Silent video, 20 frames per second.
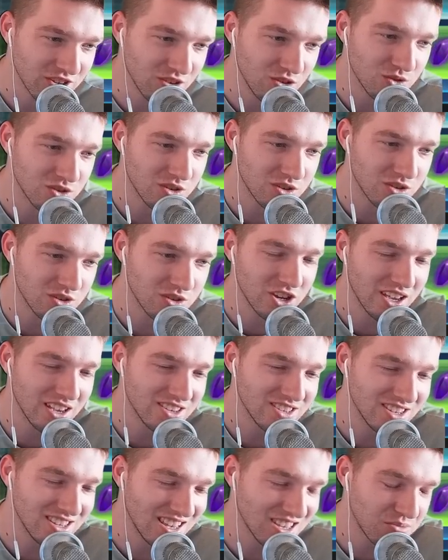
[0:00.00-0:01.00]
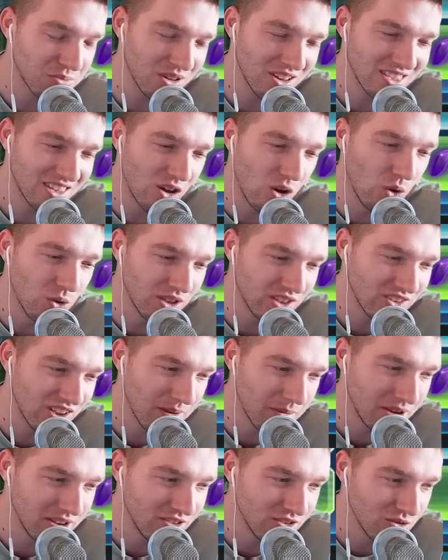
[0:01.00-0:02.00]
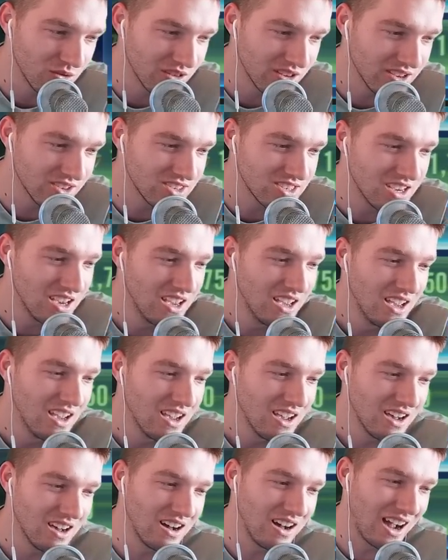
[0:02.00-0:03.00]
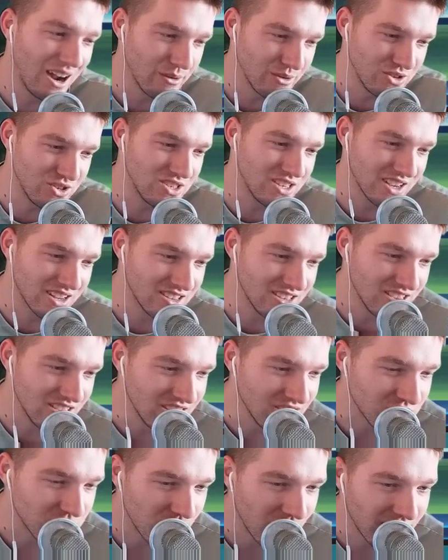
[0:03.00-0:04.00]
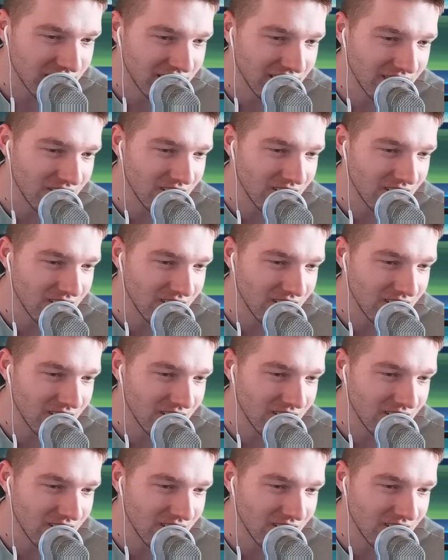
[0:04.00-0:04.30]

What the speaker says: use him in GAC. That's probably the only time I'd do this. I would stick to these right here